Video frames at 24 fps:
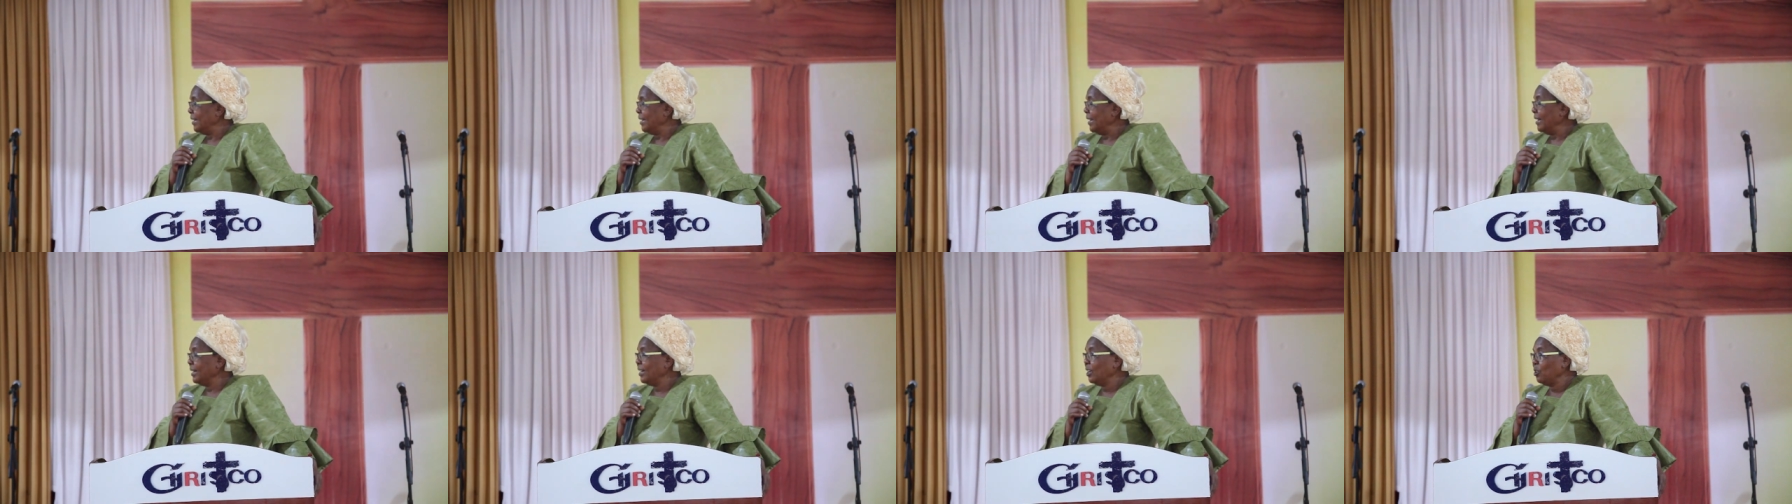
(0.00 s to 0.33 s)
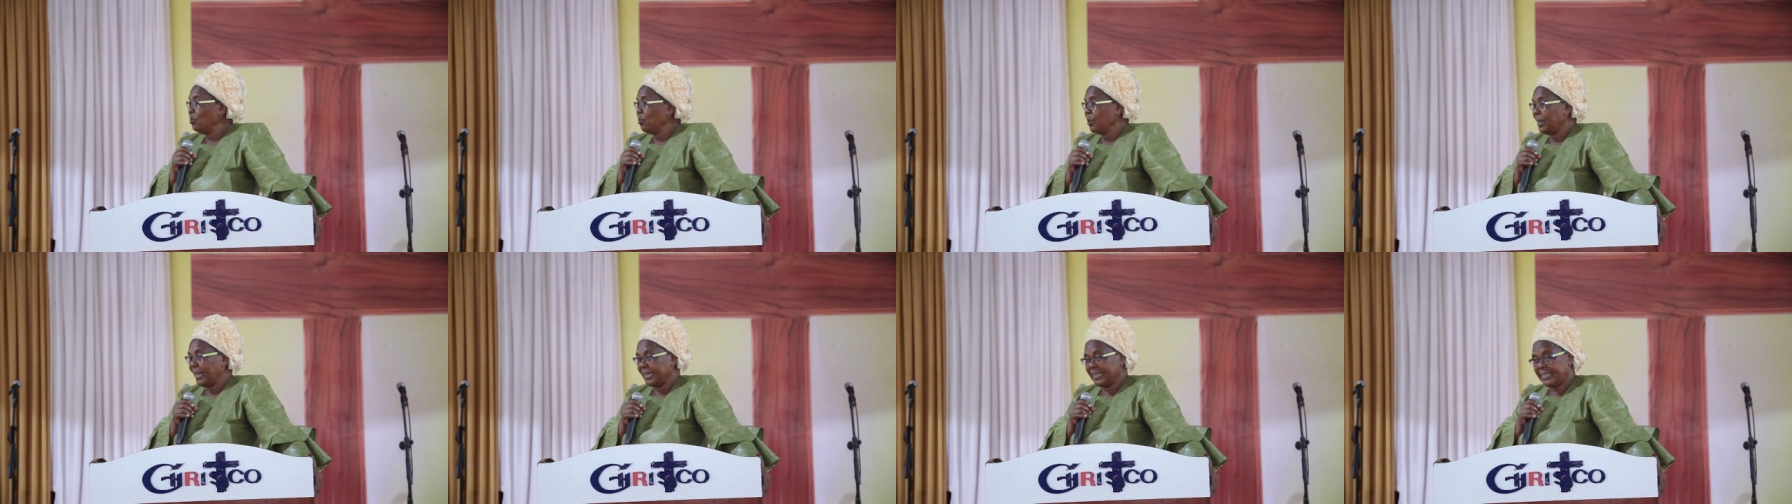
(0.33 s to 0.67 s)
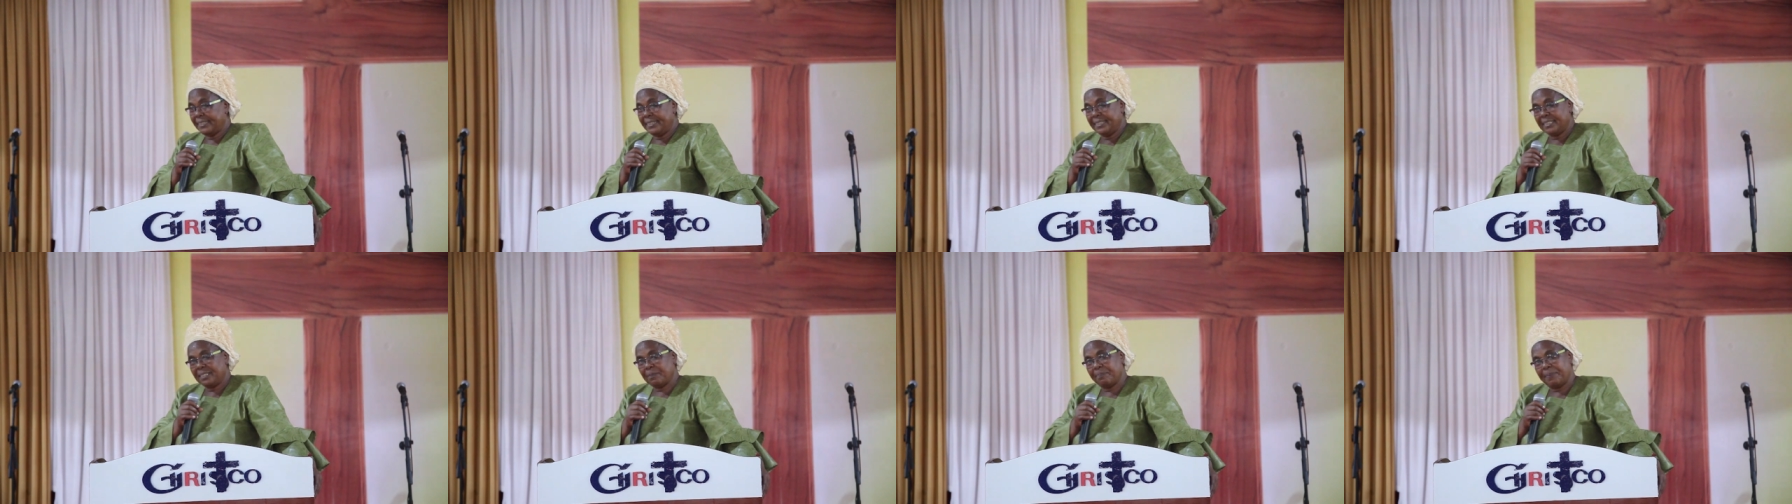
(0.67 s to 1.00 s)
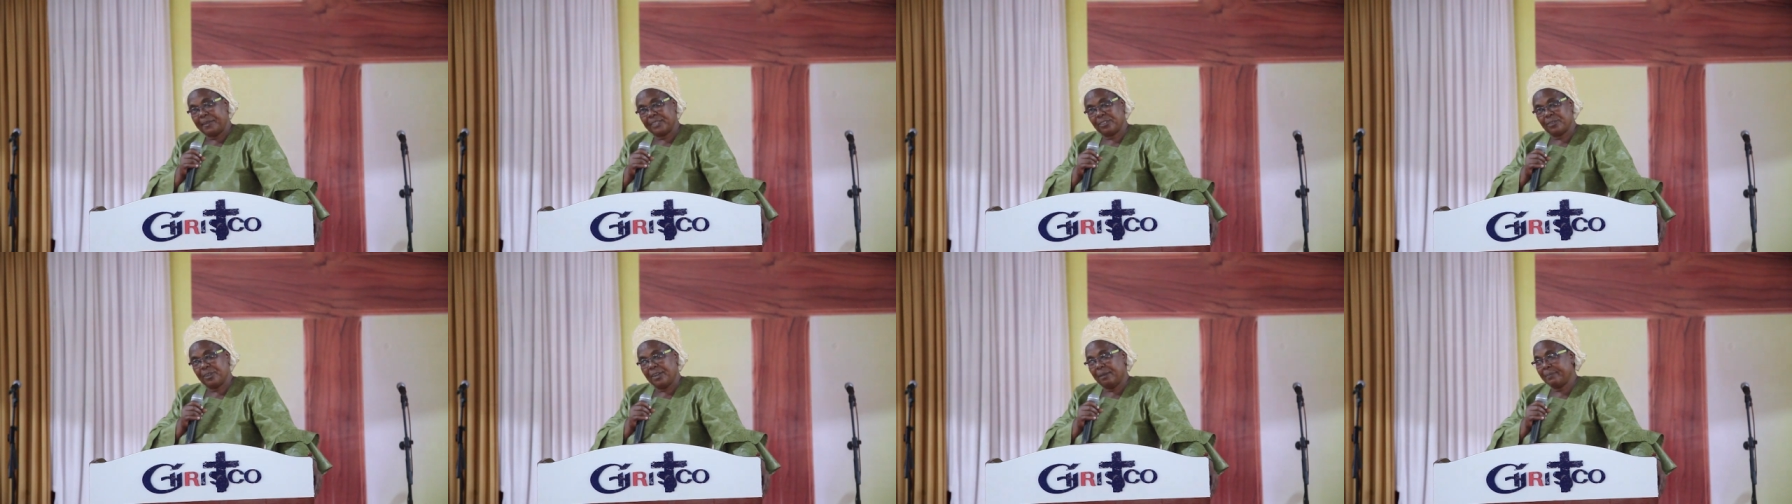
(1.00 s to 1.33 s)
And I look at this
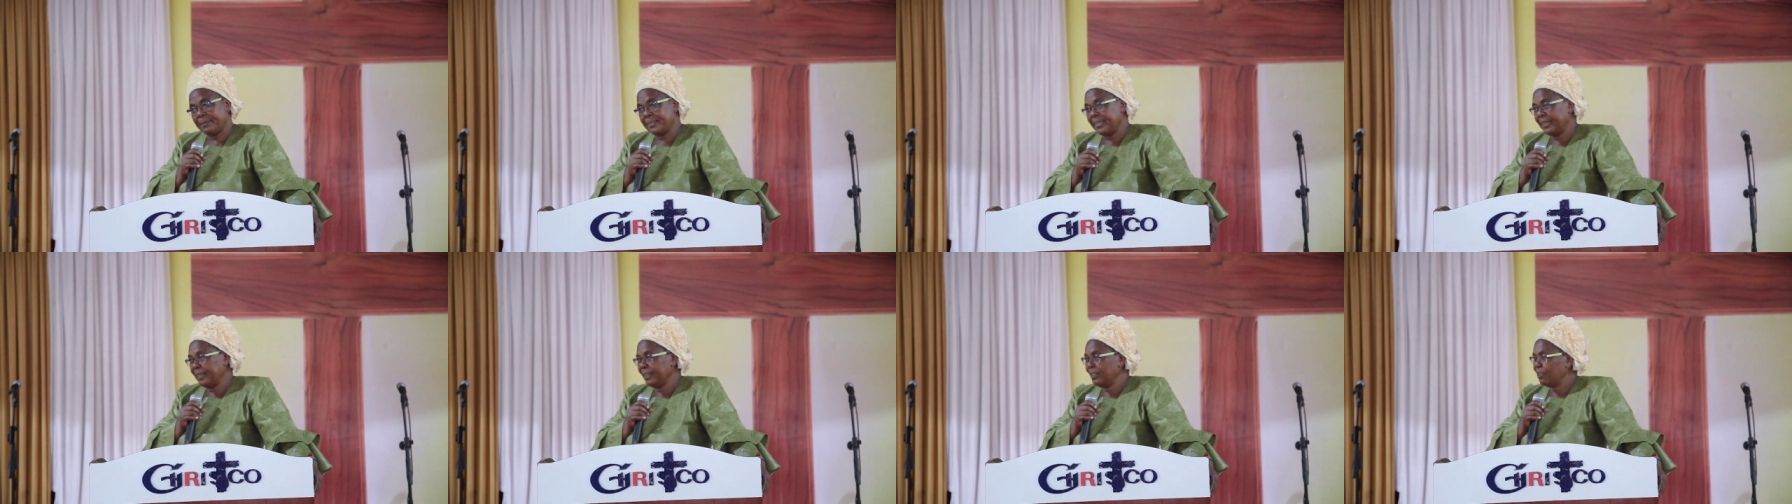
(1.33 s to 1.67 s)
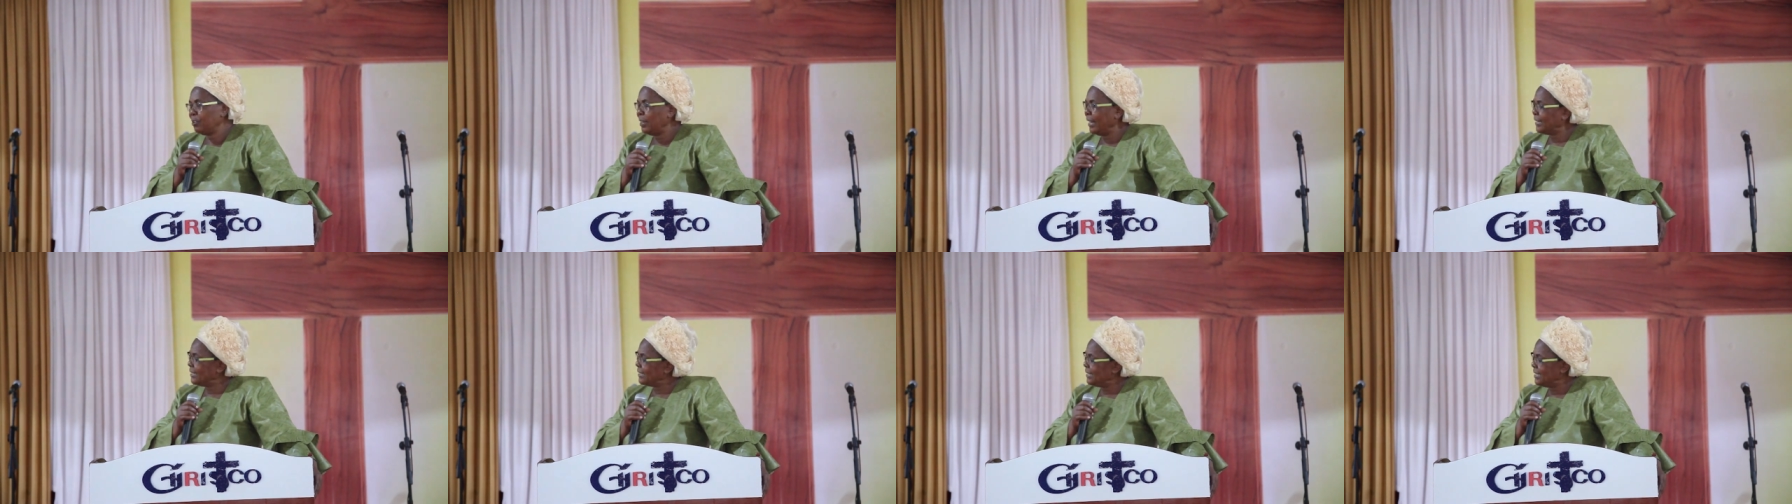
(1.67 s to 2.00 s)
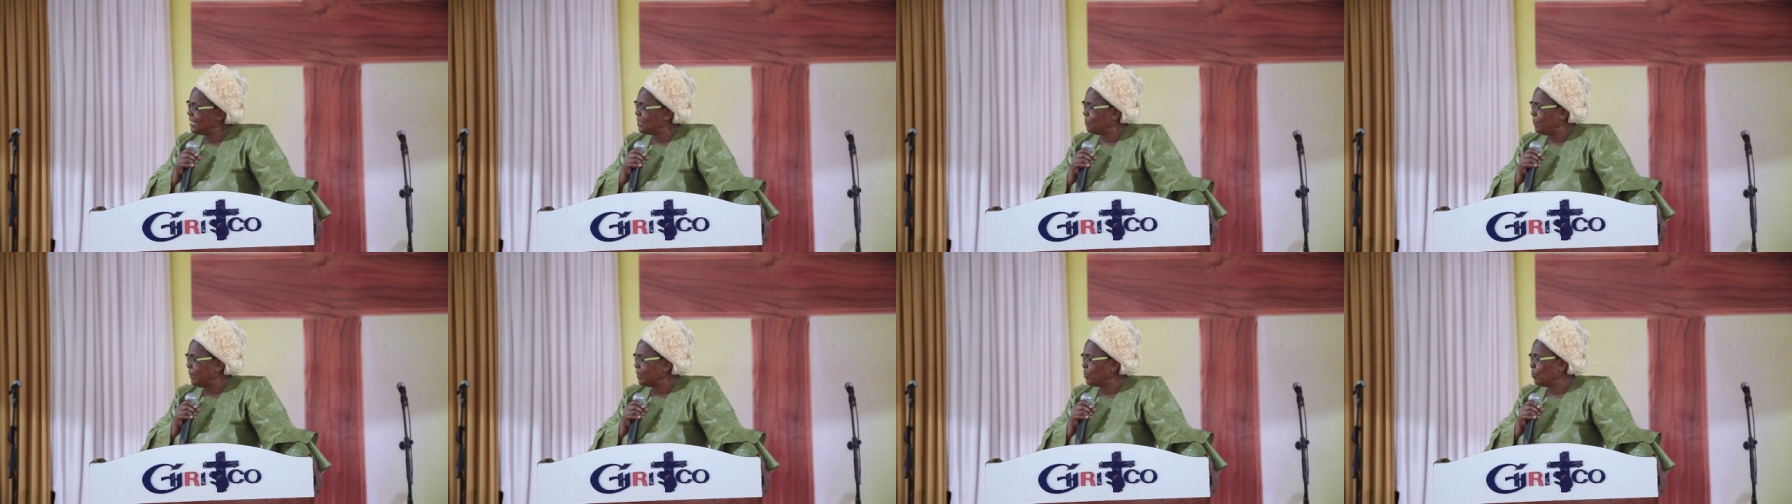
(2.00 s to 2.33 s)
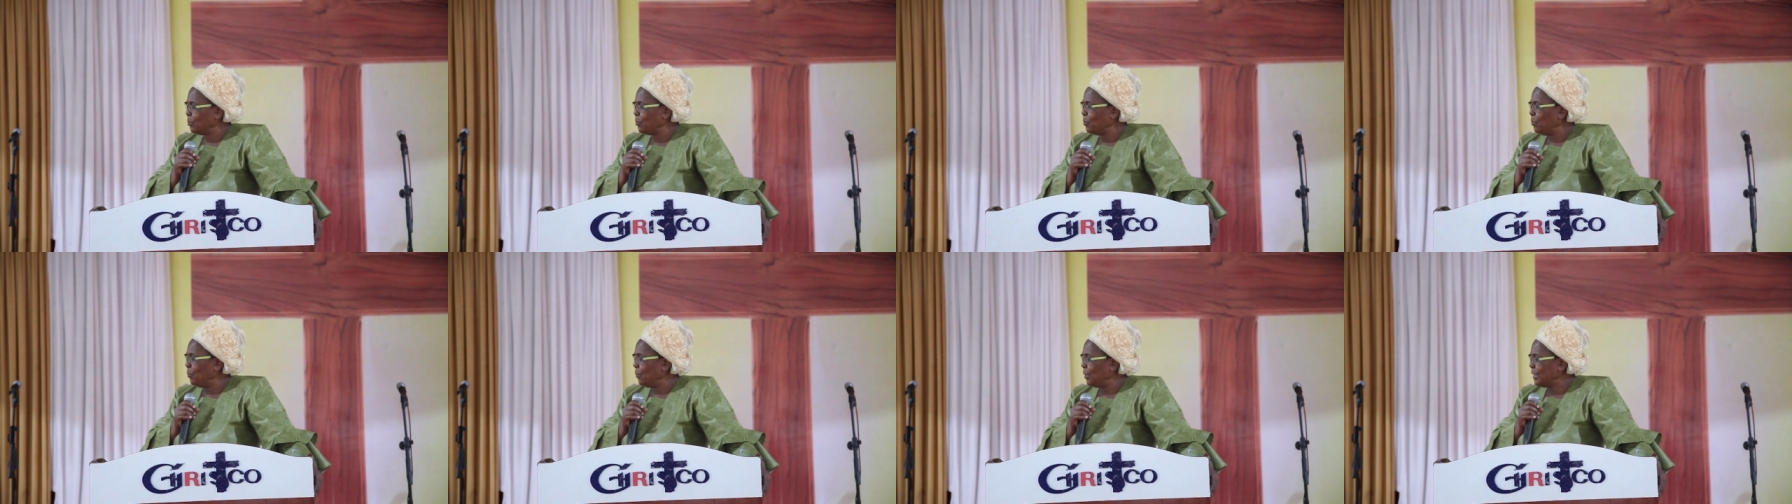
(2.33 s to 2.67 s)
person, I'm saying, does this
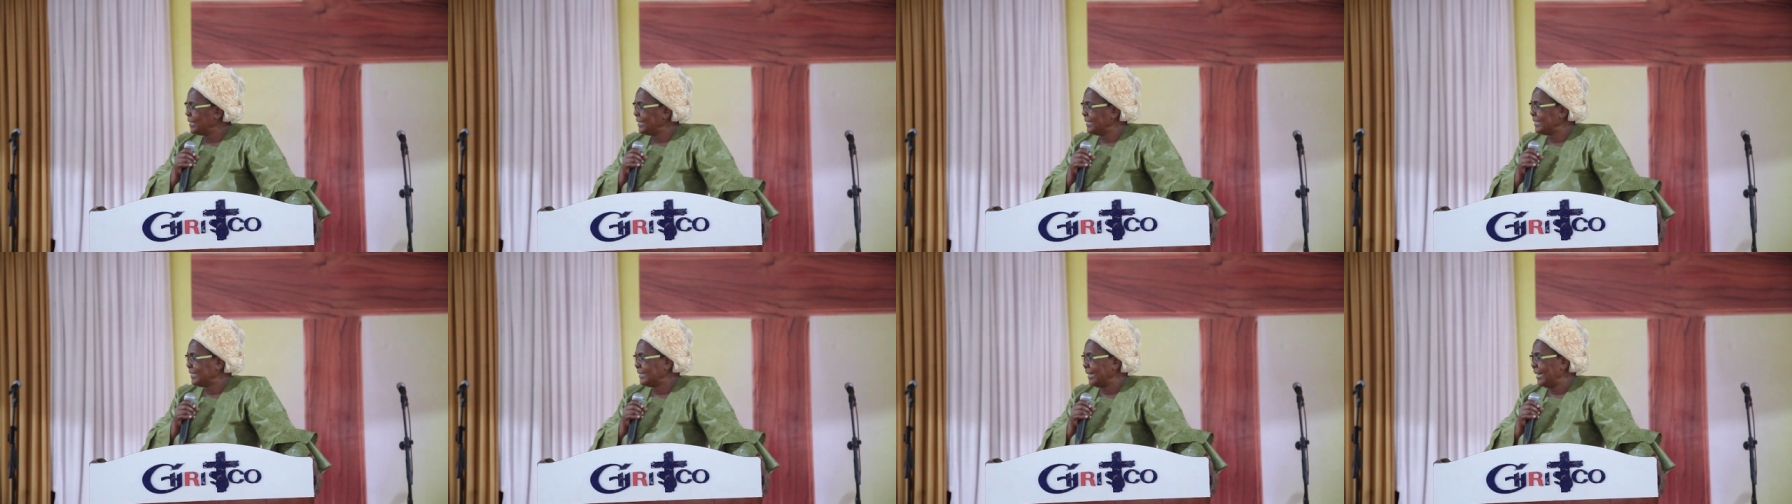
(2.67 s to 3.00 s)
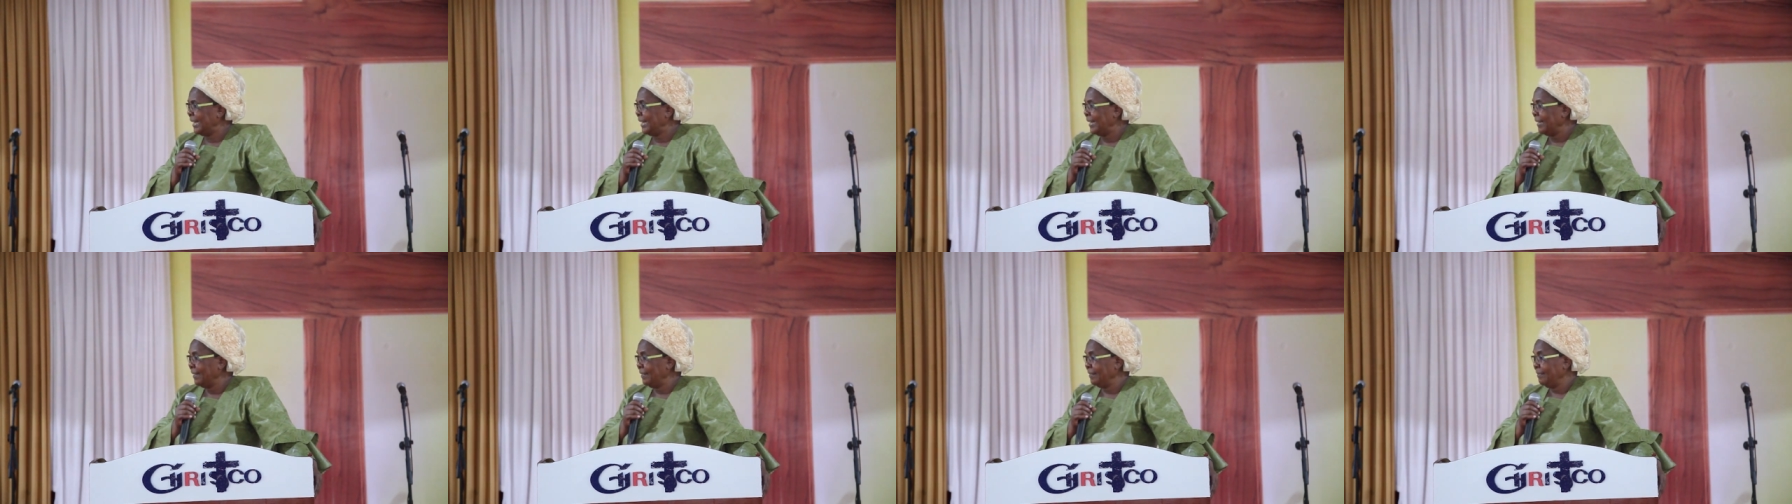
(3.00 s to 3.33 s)
person know what he's saying?